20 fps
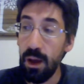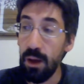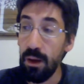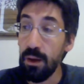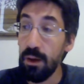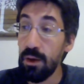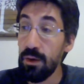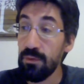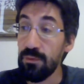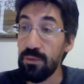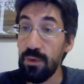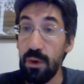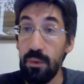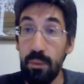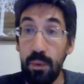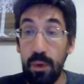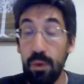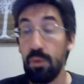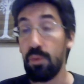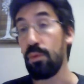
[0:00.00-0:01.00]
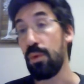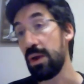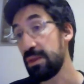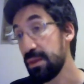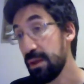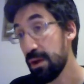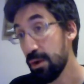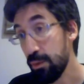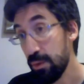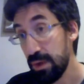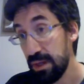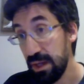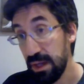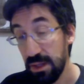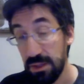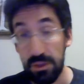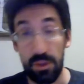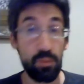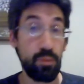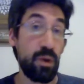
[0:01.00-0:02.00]
From when they're reading it,
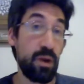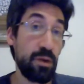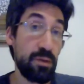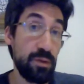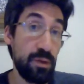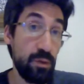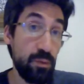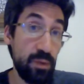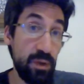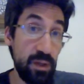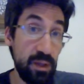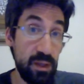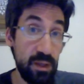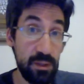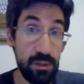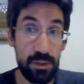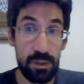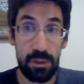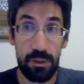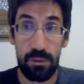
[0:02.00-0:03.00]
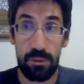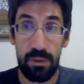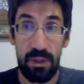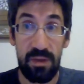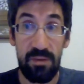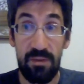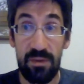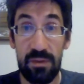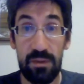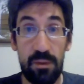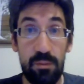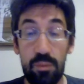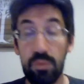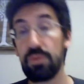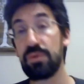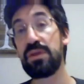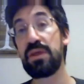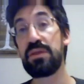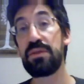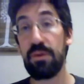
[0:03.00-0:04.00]
to where they're reading it, to even the mood
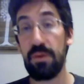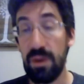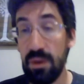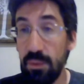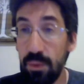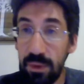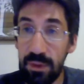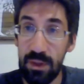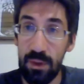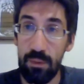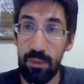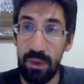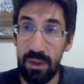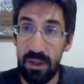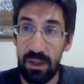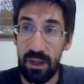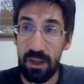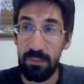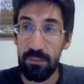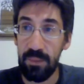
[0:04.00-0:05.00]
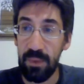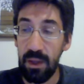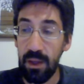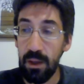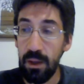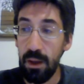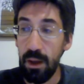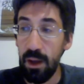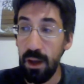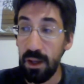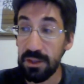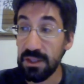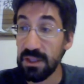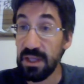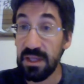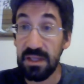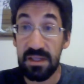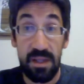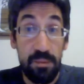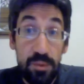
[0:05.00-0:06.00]
that they're in when they're reading it. To the
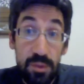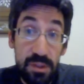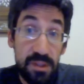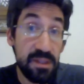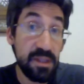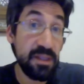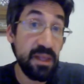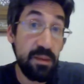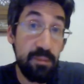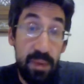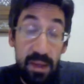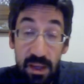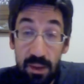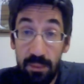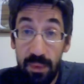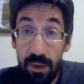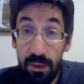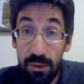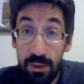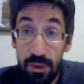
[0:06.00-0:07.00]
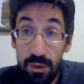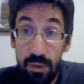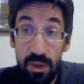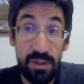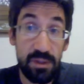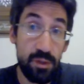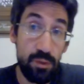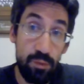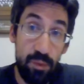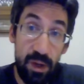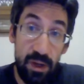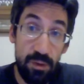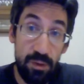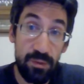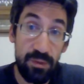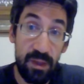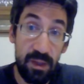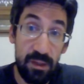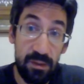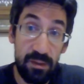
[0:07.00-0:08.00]
assumptions that they make about you as a writer
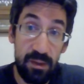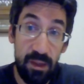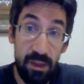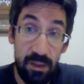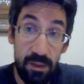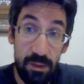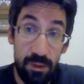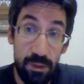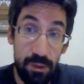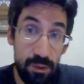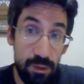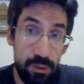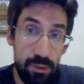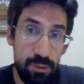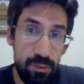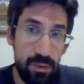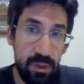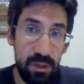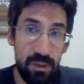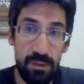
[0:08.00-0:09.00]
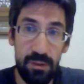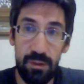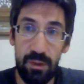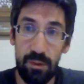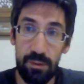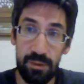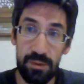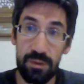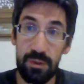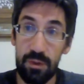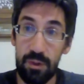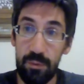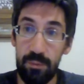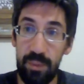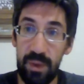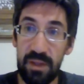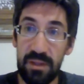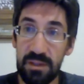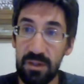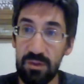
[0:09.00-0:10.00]
that you can do your
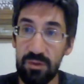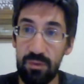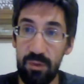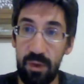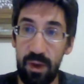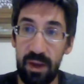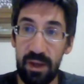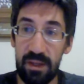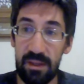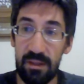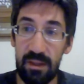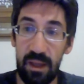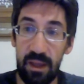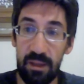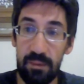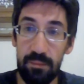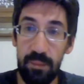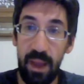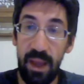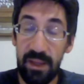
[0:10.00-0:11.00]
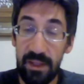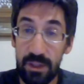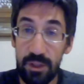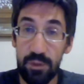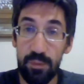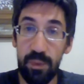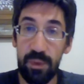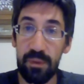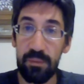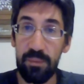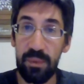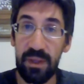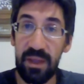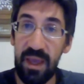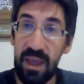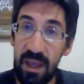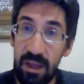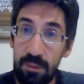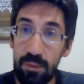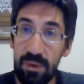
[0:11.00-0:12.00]
best to try and manage, but
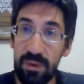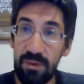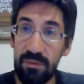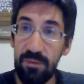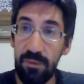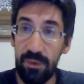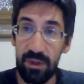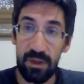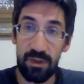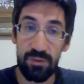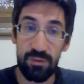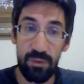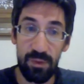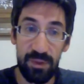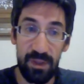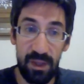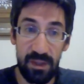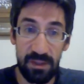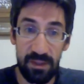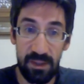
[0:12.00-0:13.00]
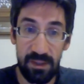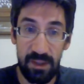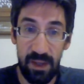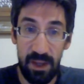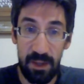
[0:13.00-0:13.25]
can't really fully control at the end of the day.